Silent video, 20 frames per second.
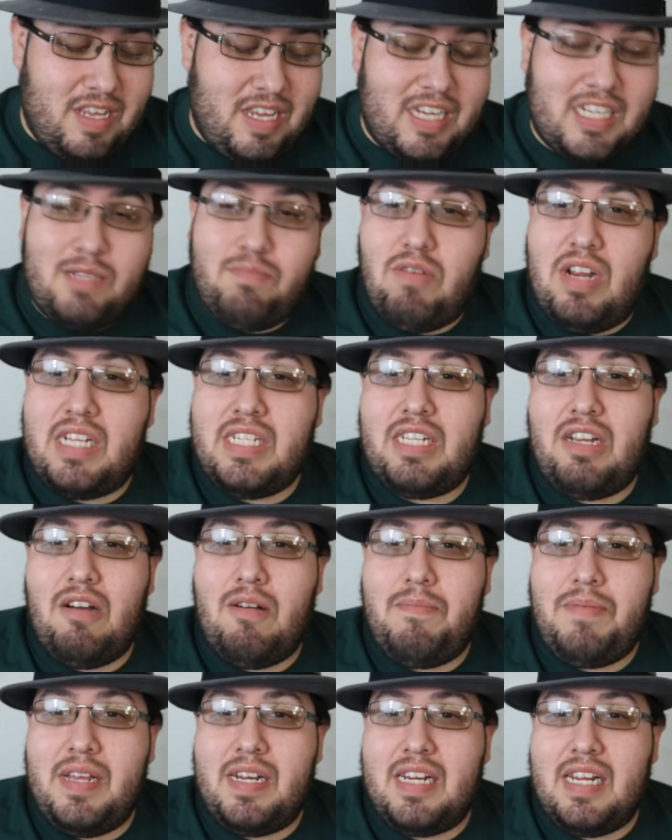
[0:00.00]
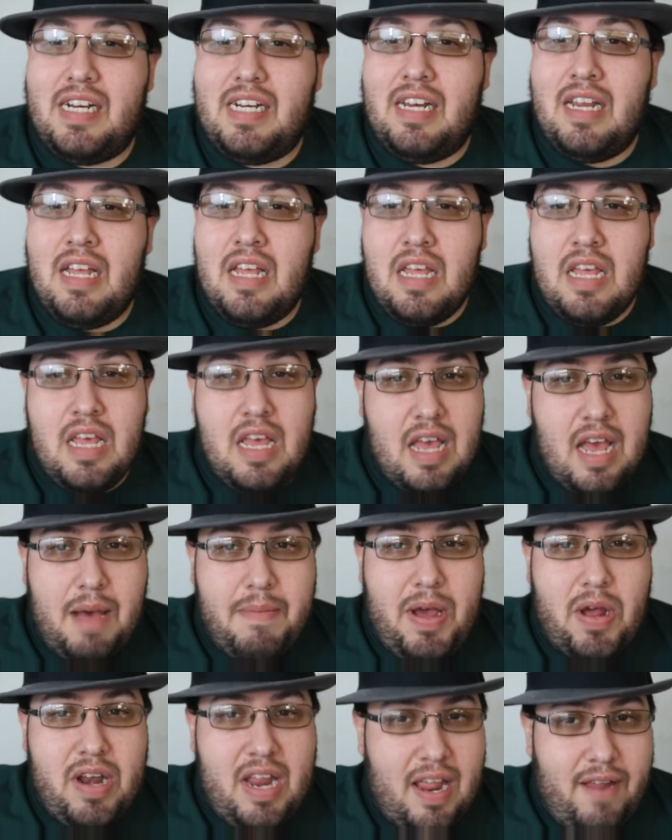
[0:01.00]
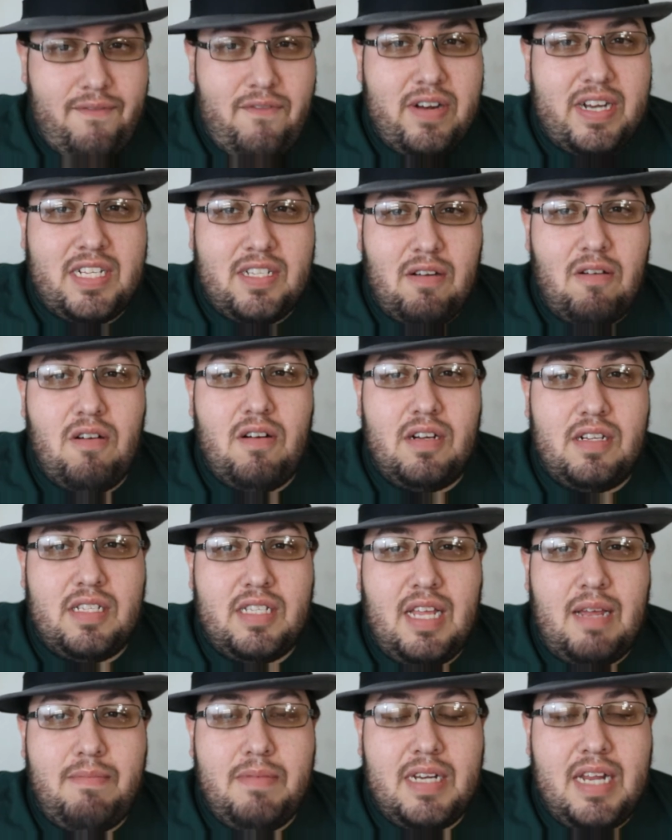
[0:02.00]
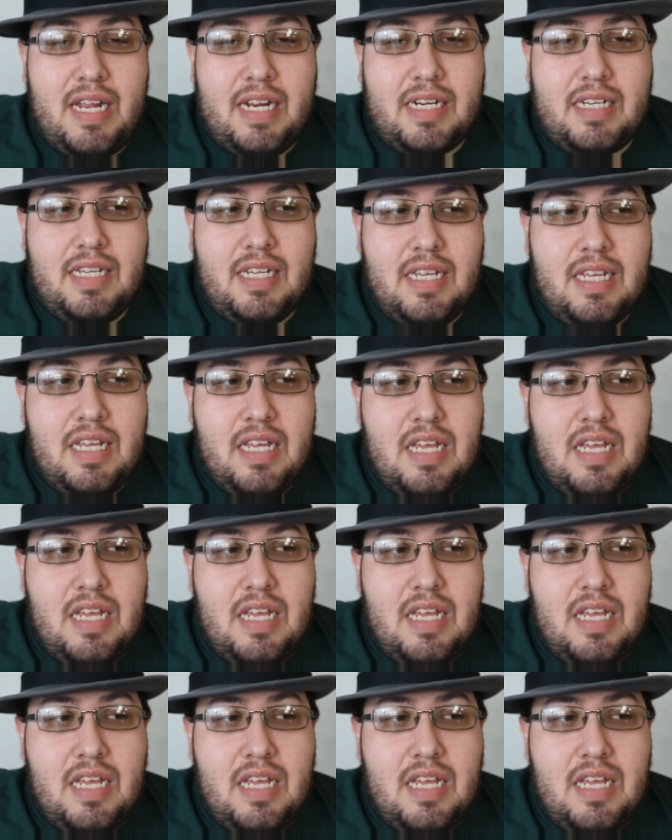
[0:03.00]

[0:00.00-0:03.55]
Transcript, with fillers: express your opinion about every certain subject.